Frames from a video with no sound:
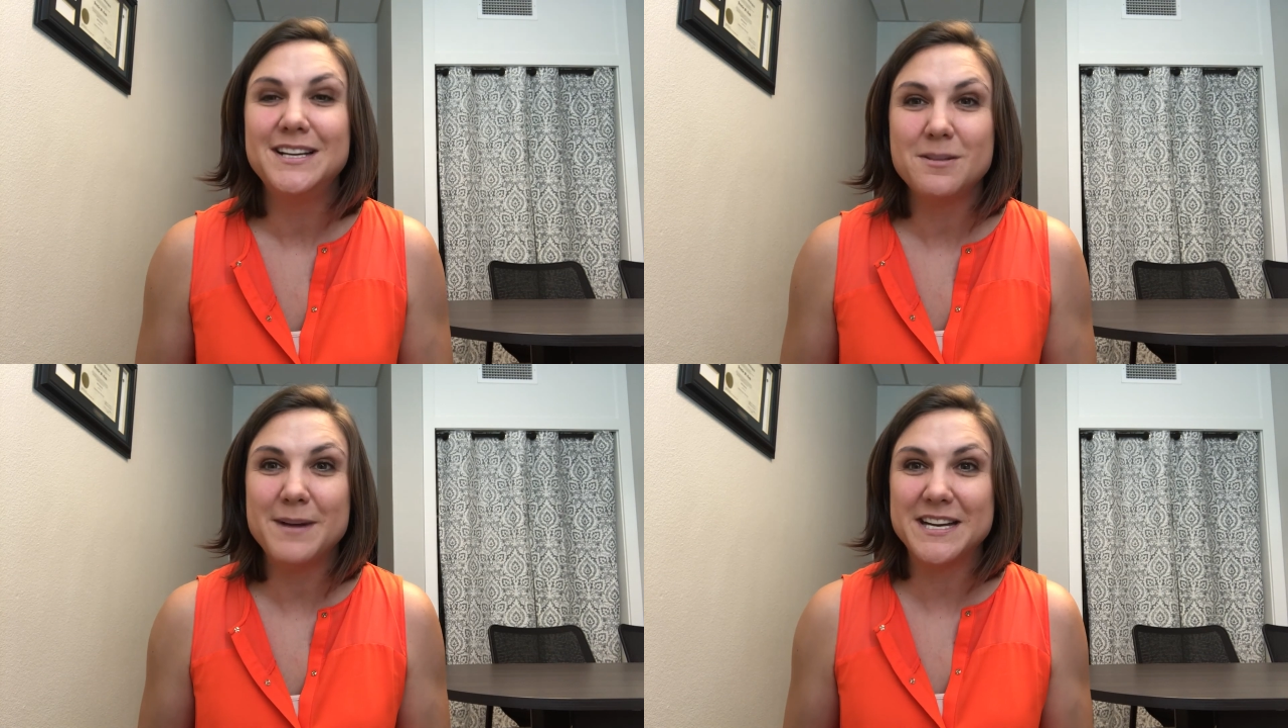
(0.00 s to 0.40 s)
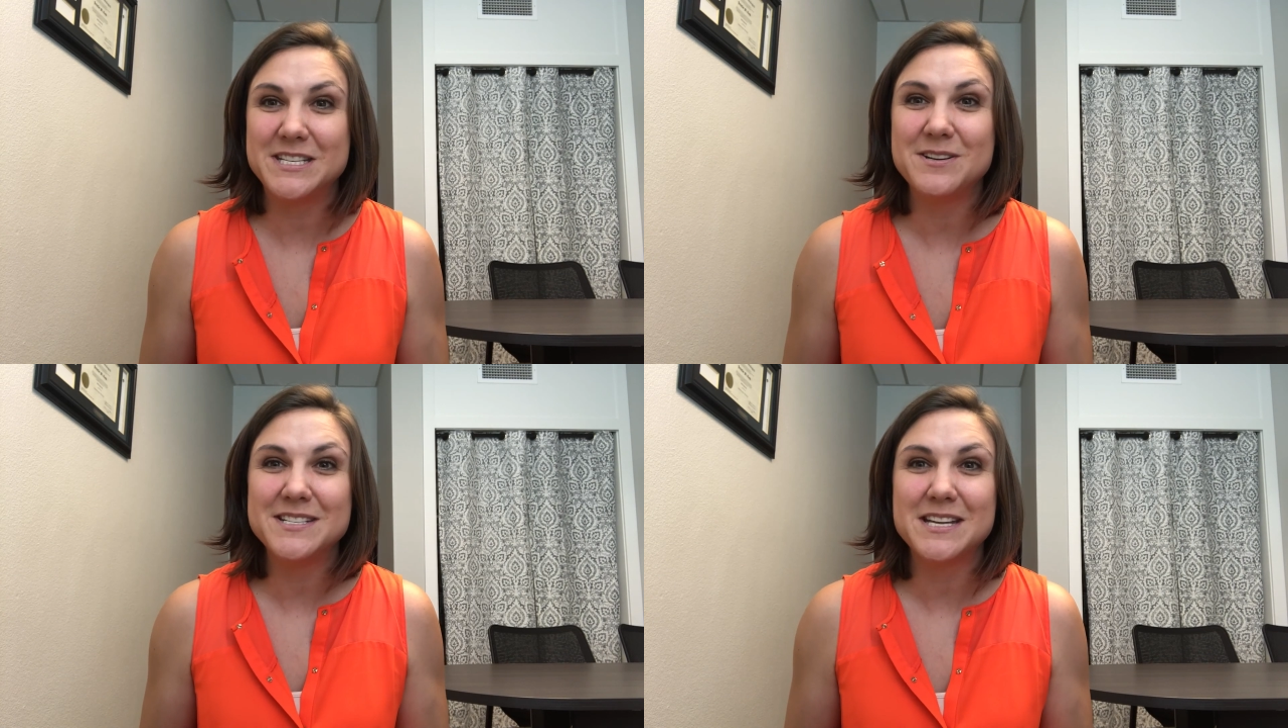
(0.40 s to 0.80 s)
the
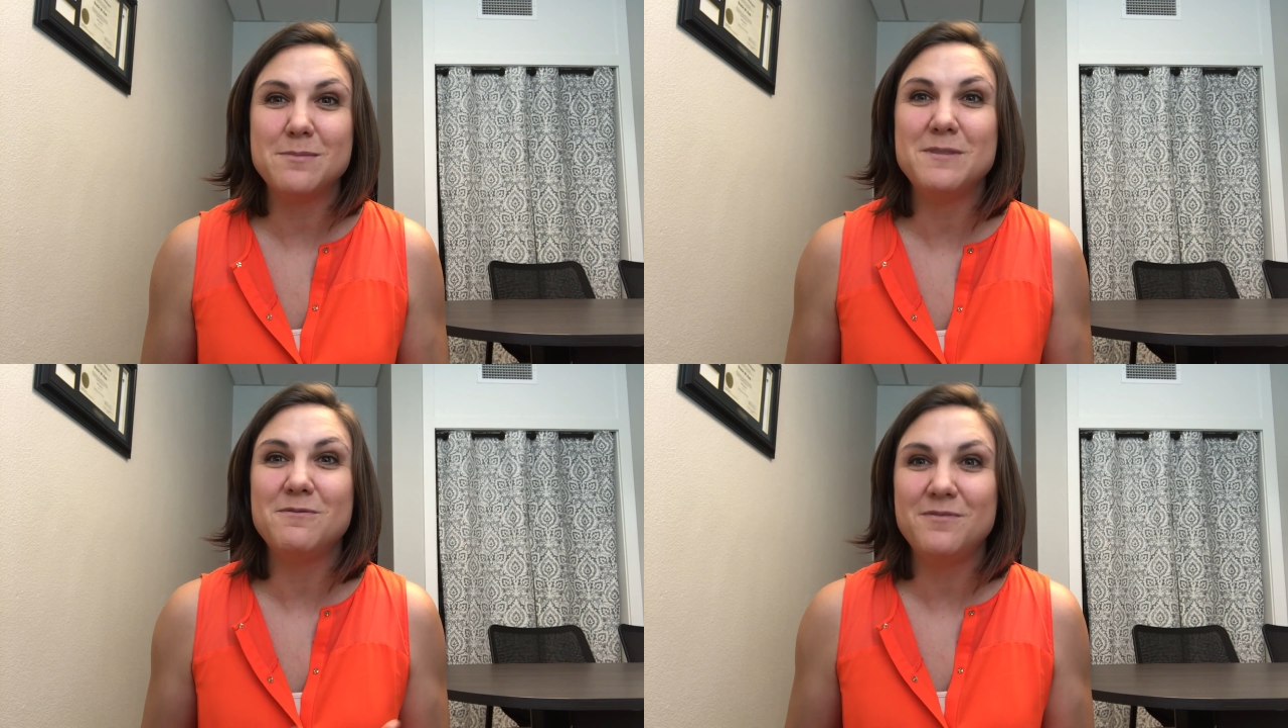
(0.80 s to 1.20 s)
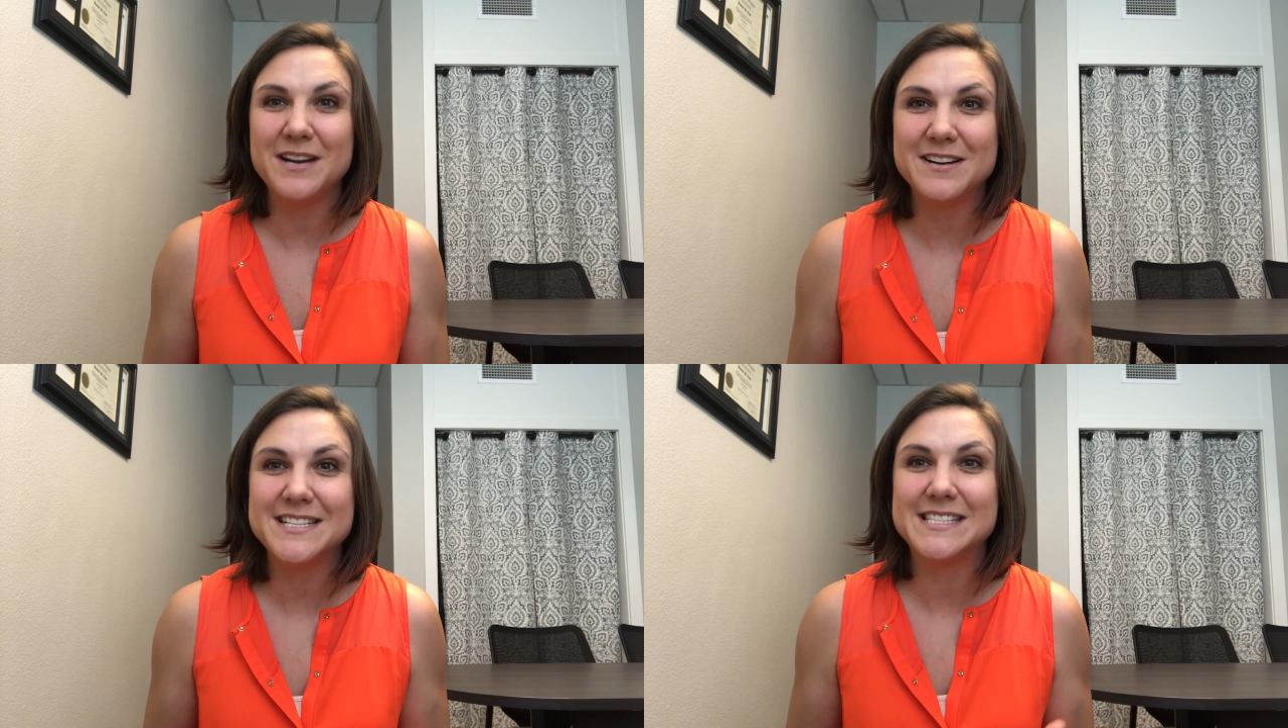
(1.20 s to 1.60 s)
bacteria is going to be
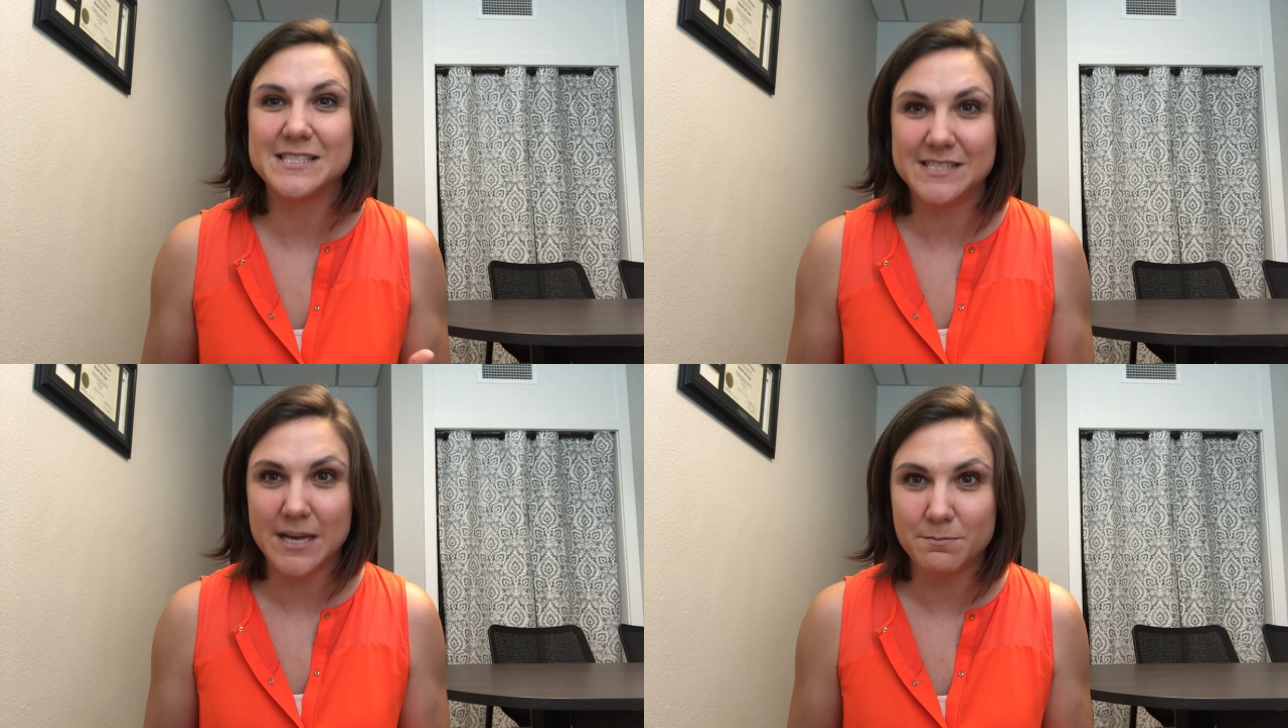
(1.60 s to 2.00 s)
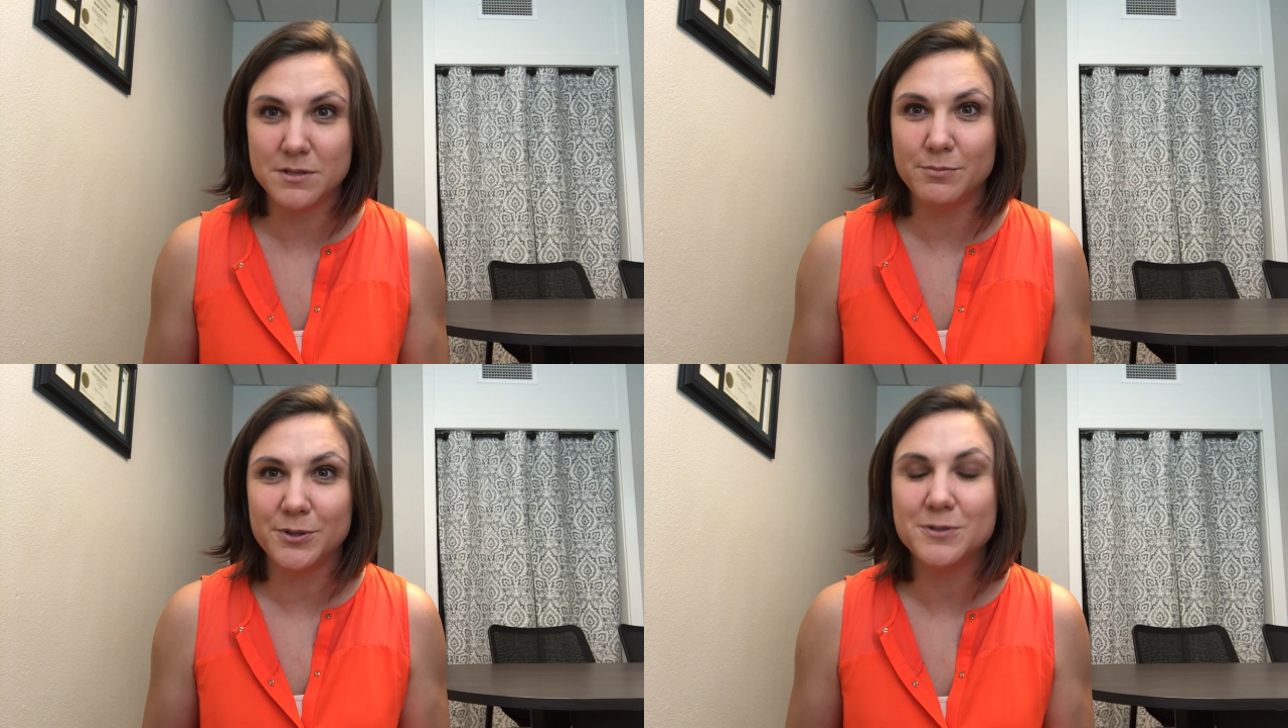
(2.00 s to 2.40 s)
very
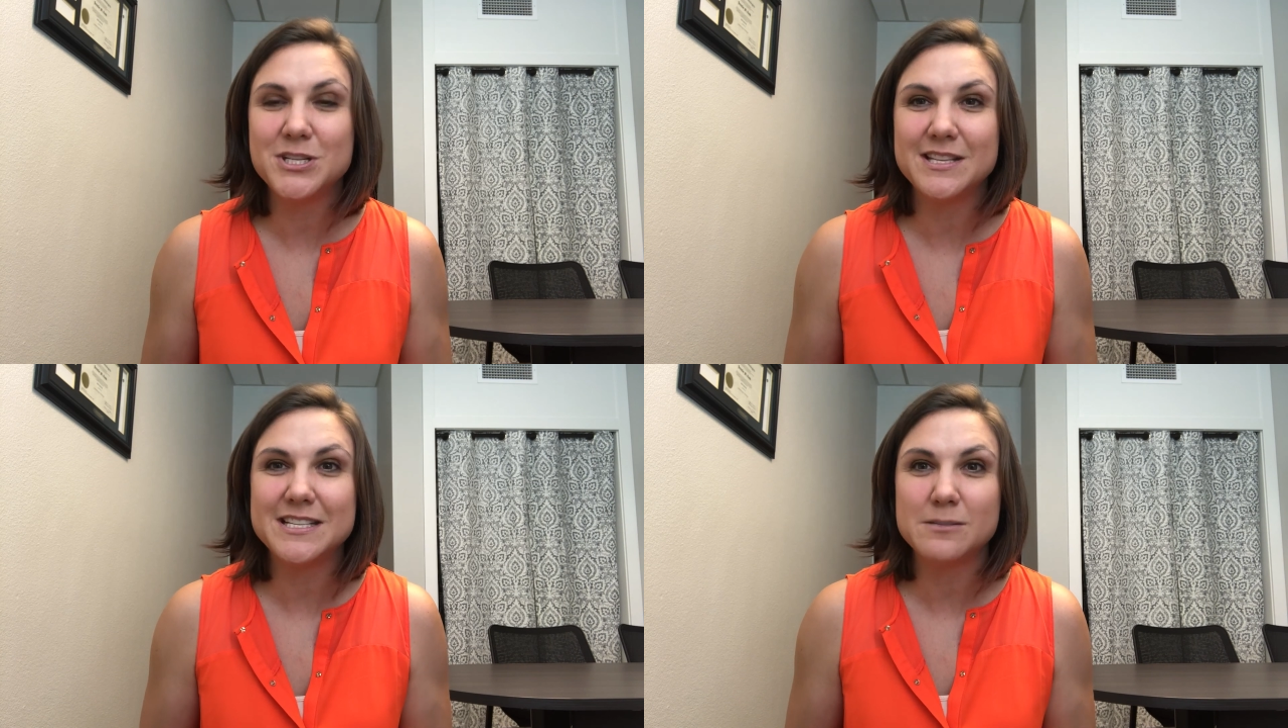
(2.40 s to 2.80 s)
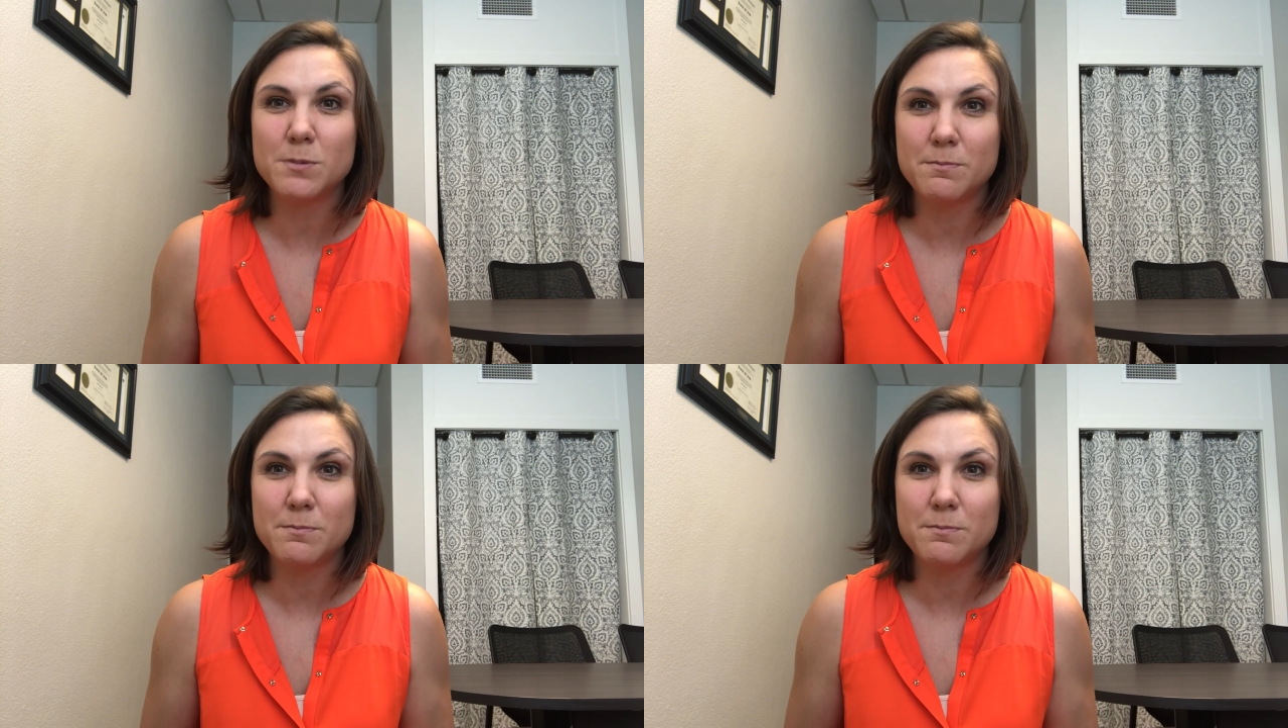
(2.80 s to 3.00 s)
susceptible to this